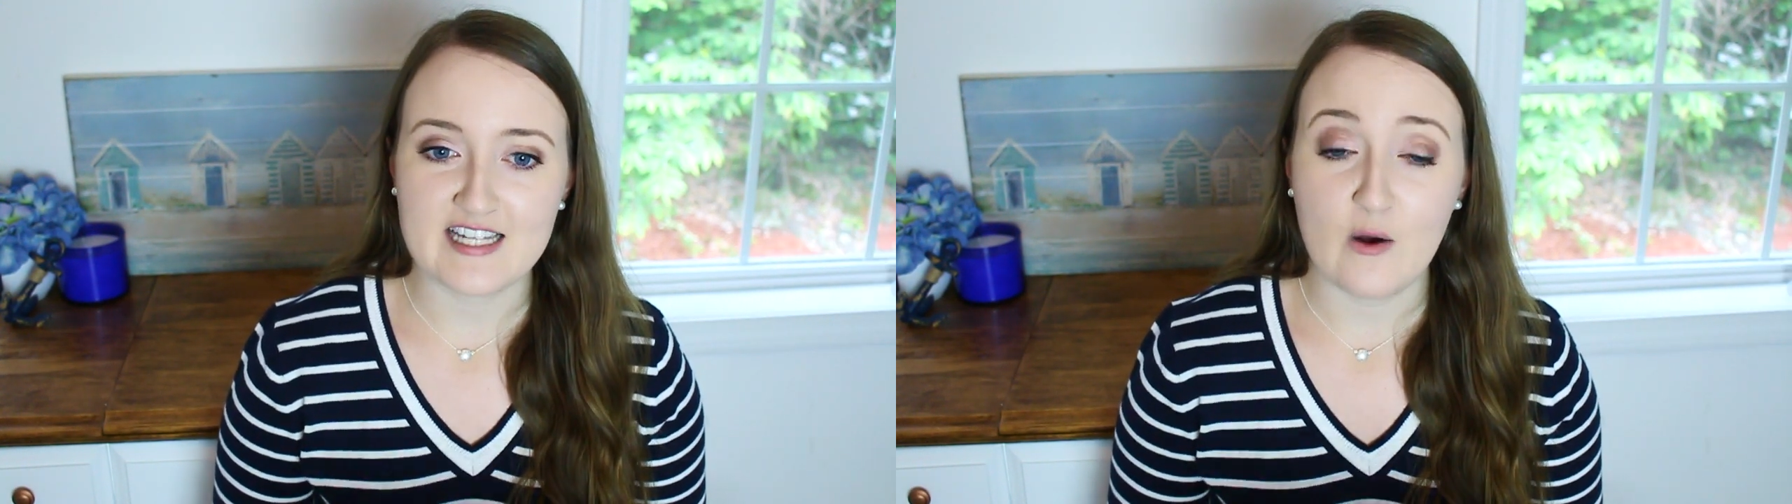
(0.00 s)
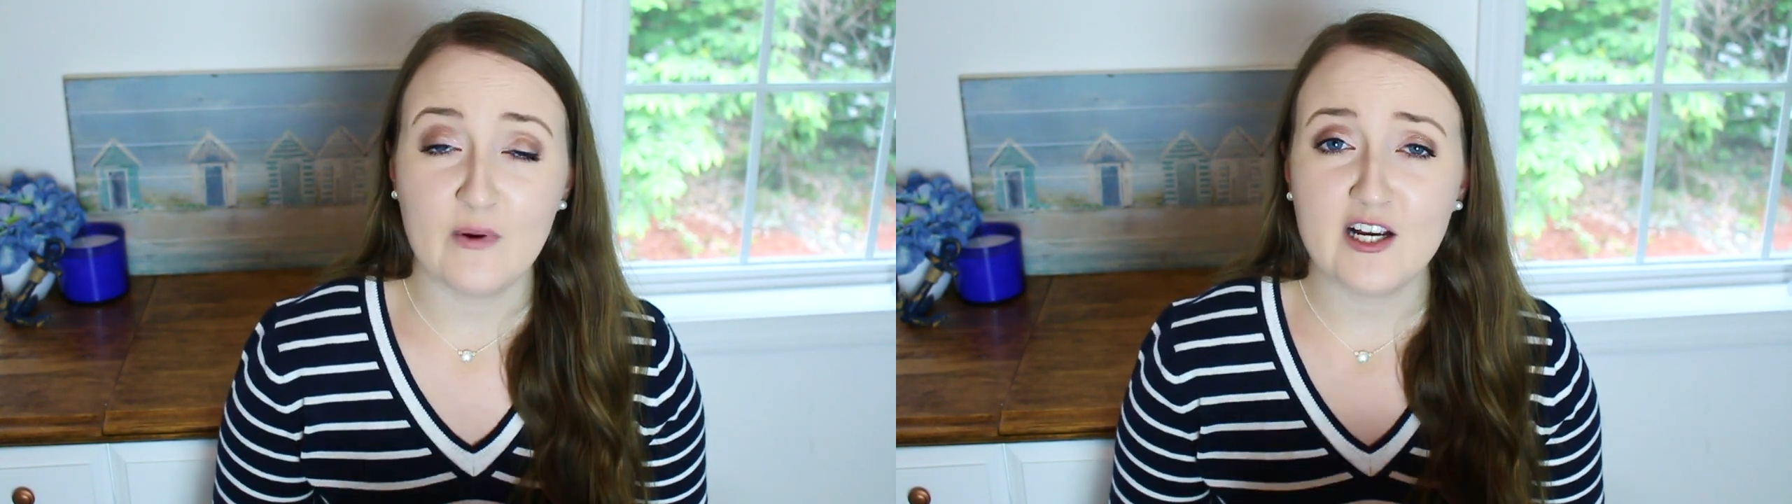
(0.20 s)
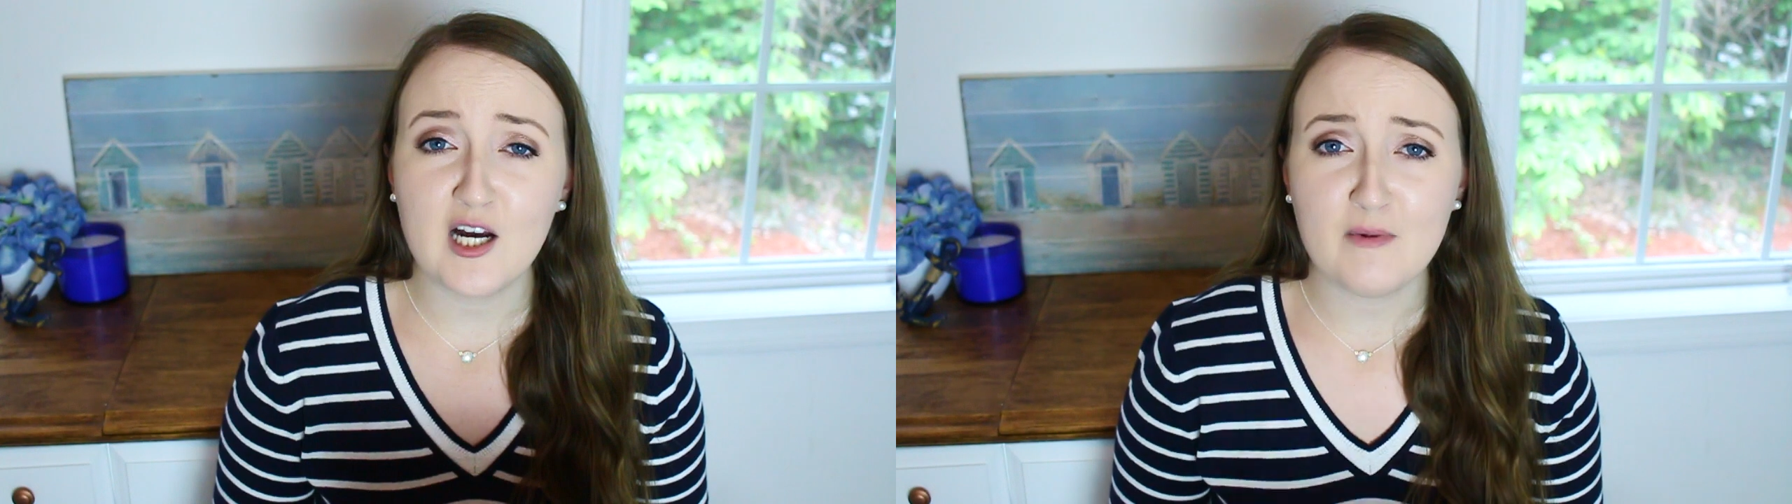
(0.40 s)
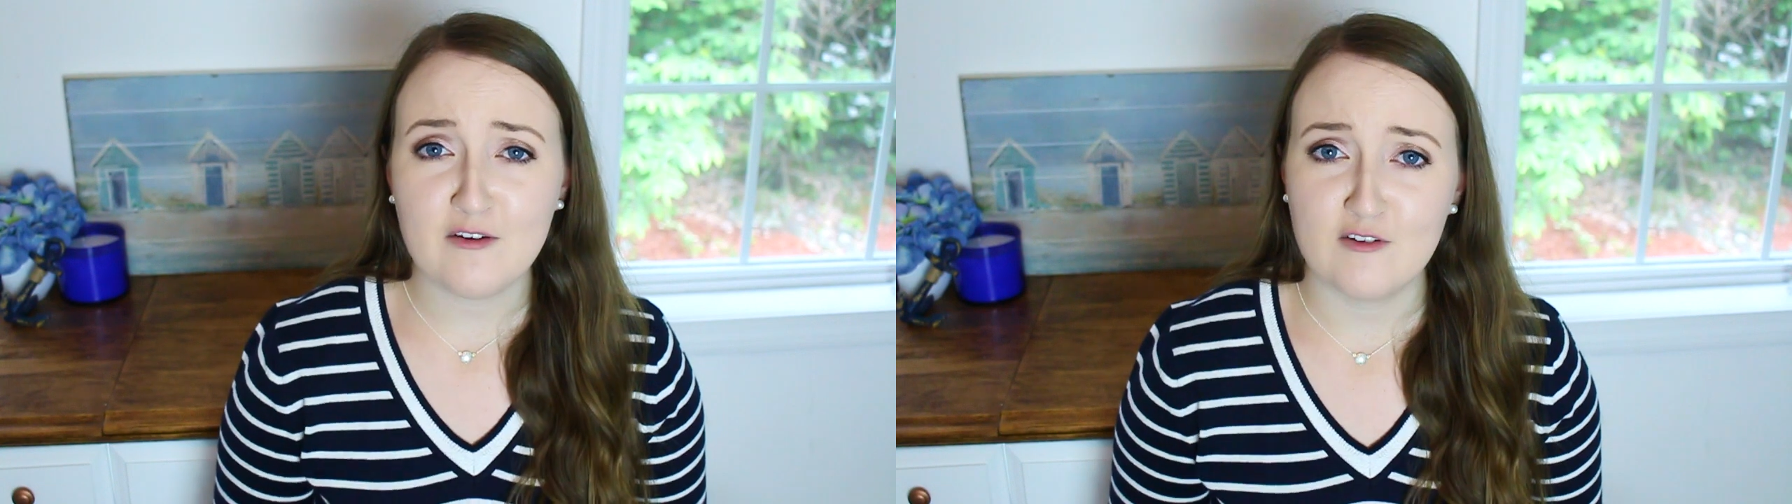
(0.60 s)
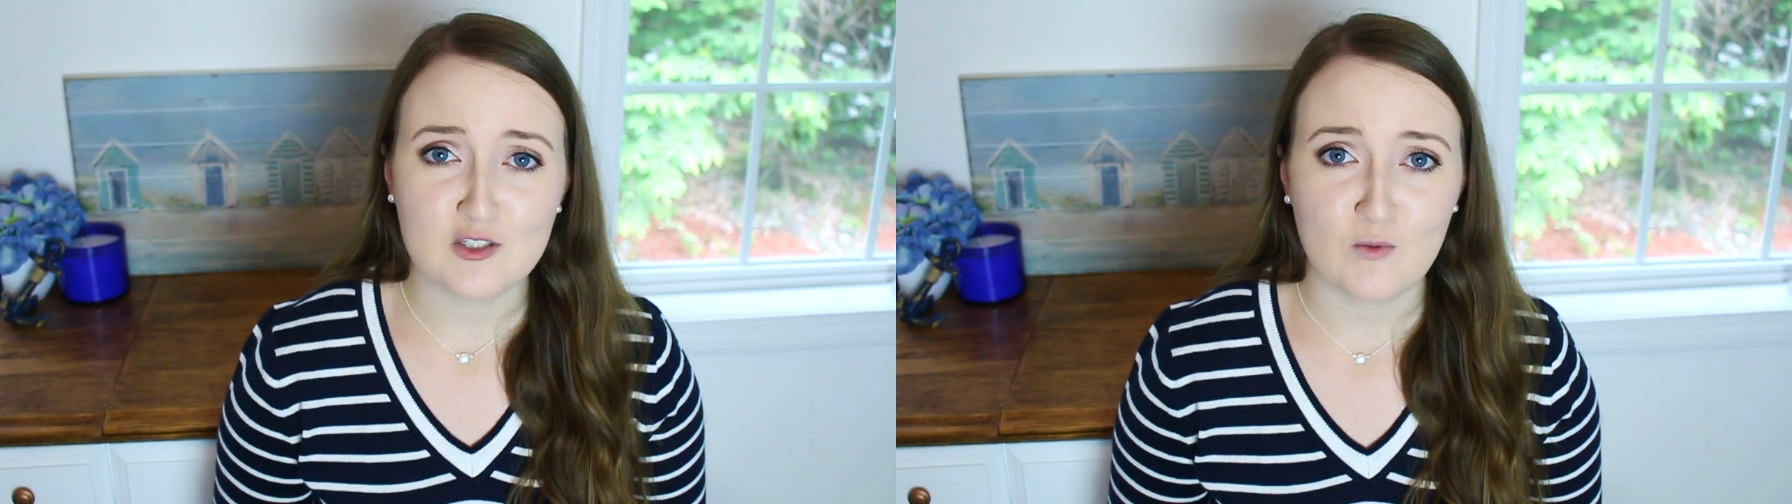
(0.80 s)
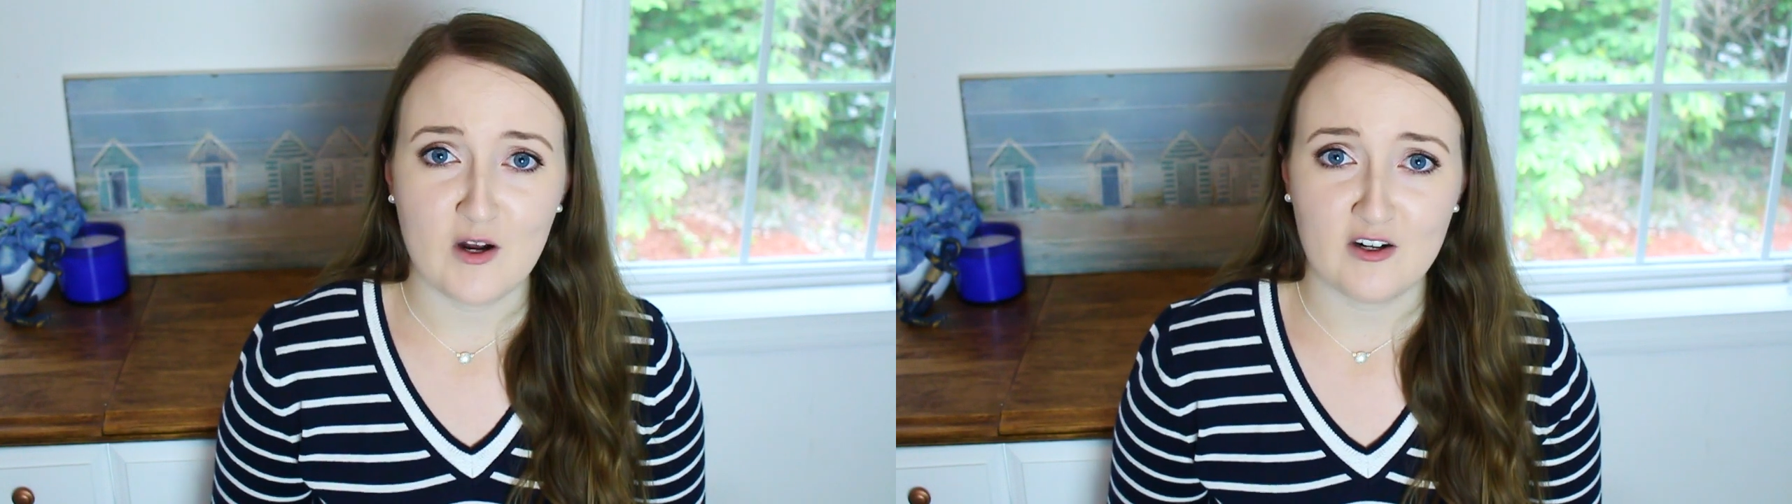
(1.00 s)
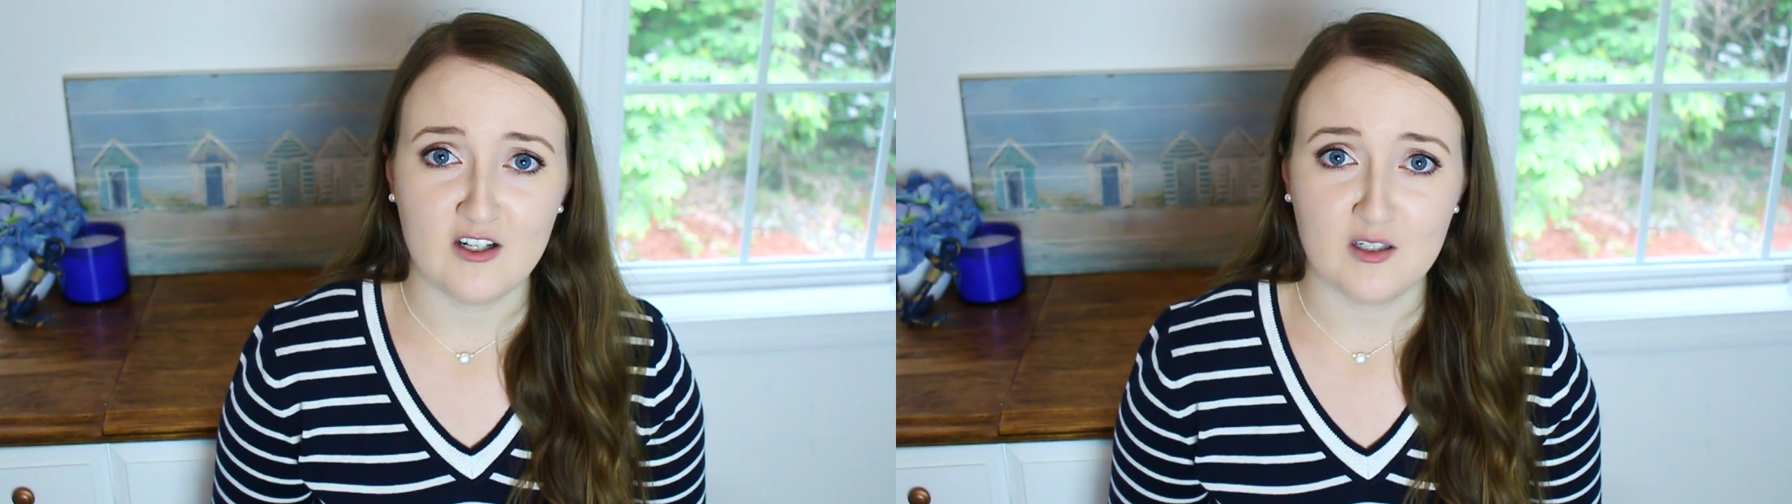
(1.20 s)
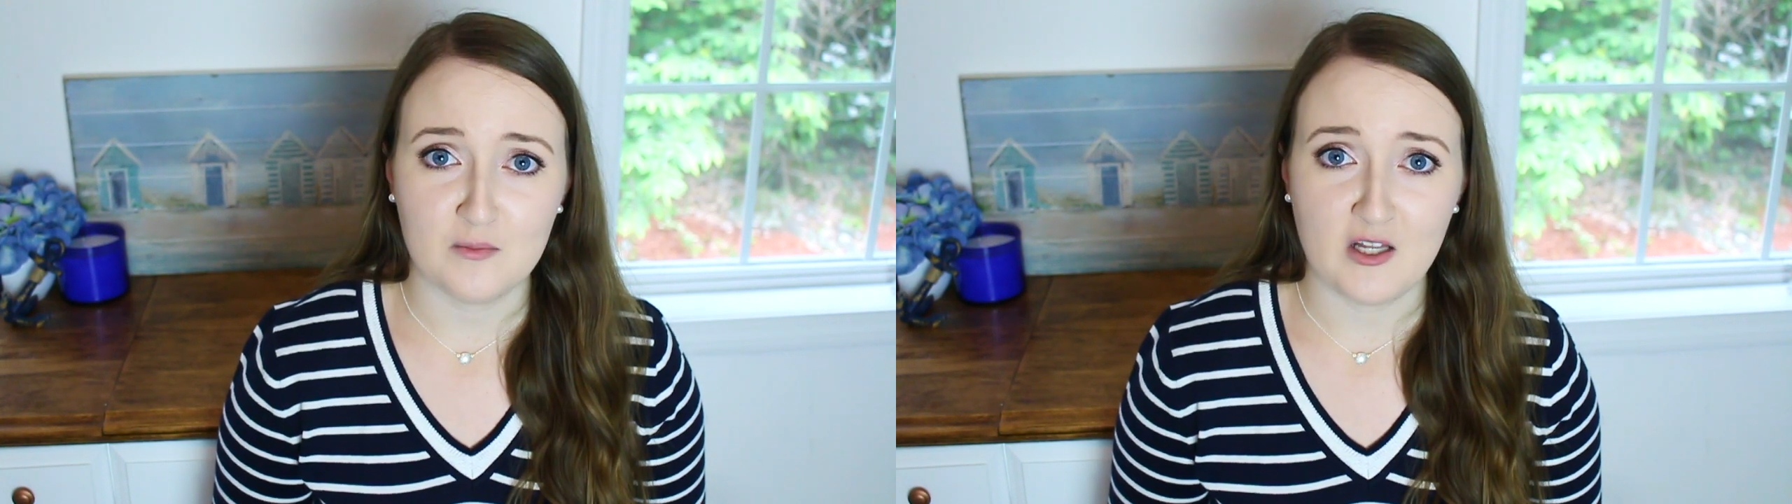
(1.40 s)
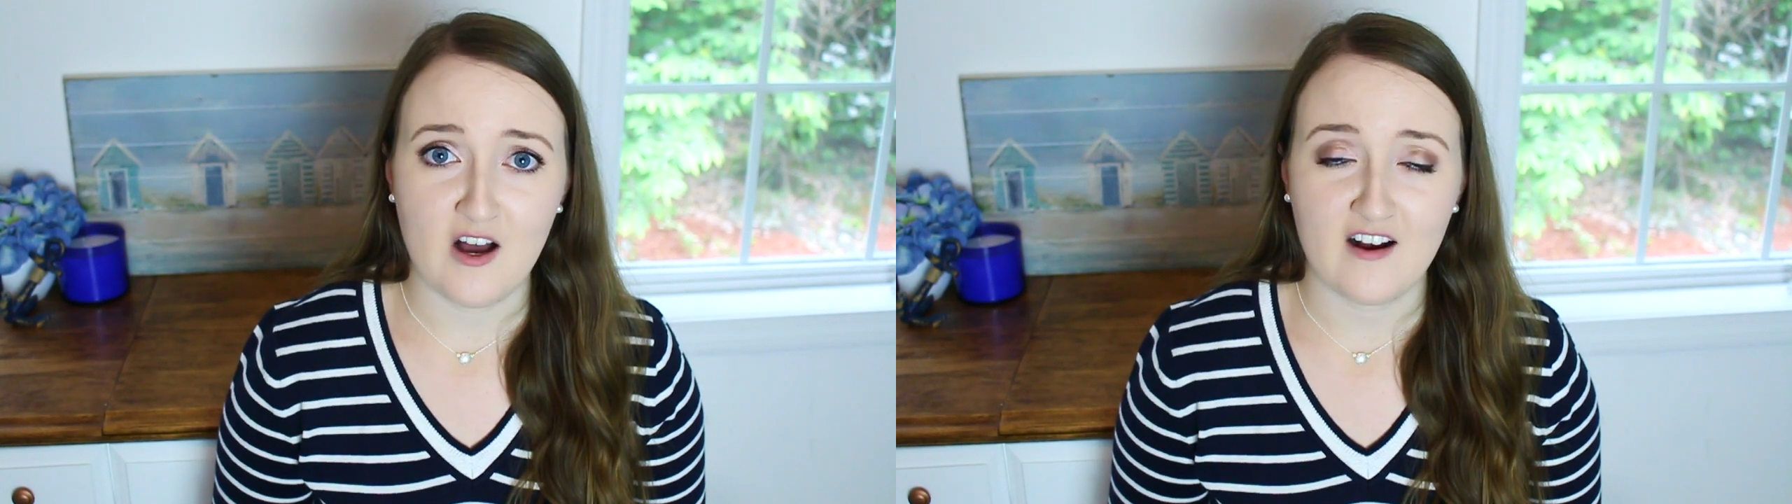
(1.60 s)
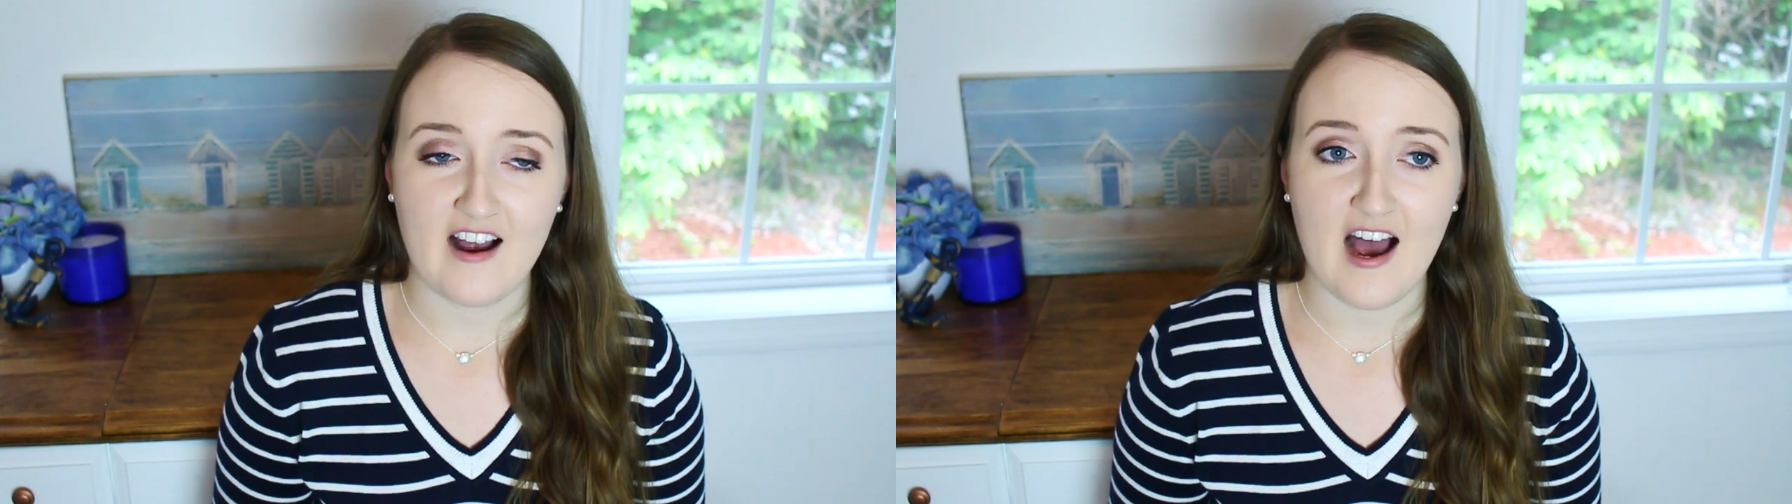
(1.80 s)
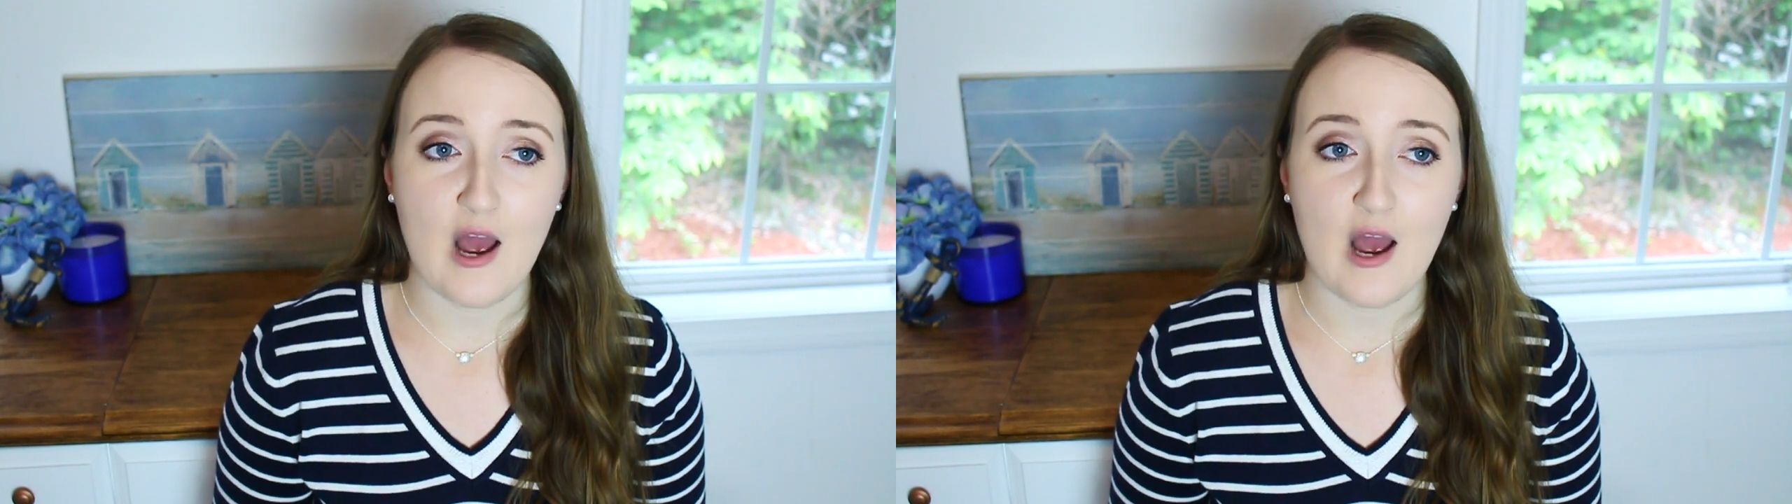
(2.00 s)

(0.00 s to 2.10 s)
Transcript: that when I got my first watercolor block,